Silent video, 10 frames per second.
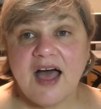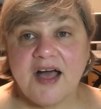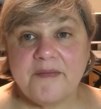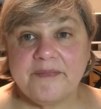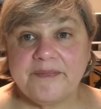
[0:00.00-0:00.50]

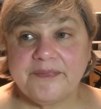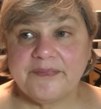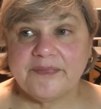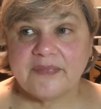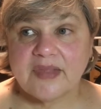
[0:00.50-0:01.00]

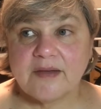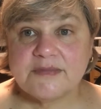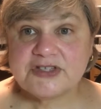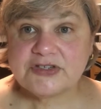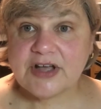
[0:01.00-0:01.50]

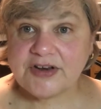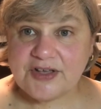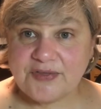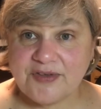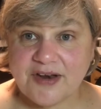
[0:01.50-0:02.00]
Mr.
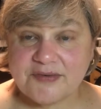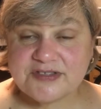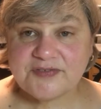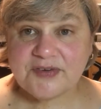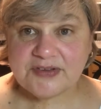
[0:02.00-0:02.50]
Donoghue thought it
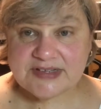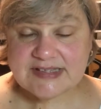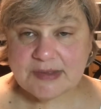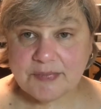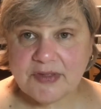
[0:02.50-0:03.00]
was fairly
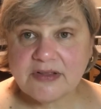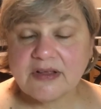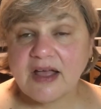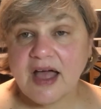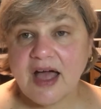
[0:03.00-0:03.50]
simple.
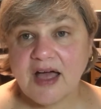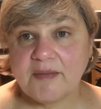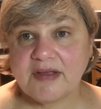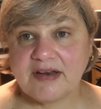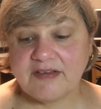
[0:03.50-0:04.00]

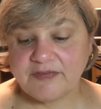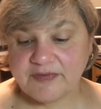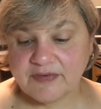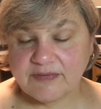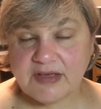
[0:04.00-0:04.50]
And if,
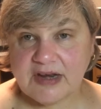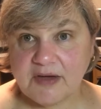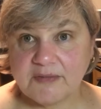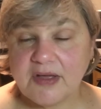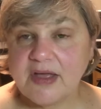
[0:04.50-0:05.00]

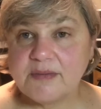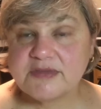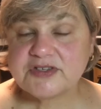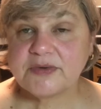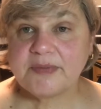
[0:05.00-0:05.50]

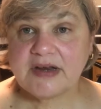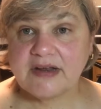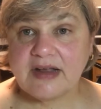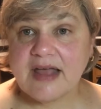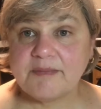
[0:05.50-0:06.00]
Mr.
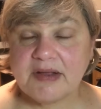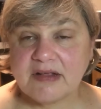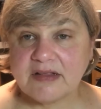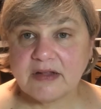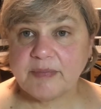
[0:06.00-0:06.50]
Bennett had been a
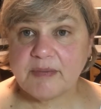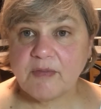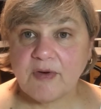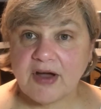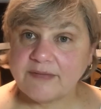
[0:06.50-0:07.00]
little bit
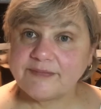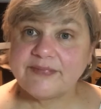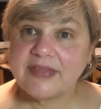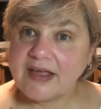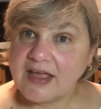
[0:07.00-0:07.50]
more
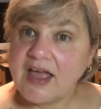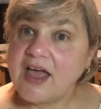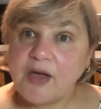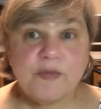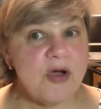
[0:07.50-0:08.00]

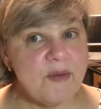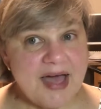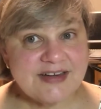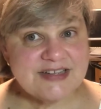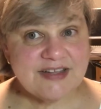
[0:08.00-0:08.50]

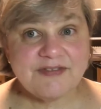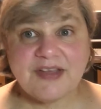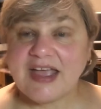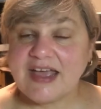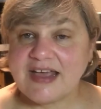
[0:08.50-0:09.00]
proactive
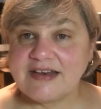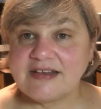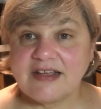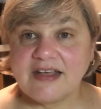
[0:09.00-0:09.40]
and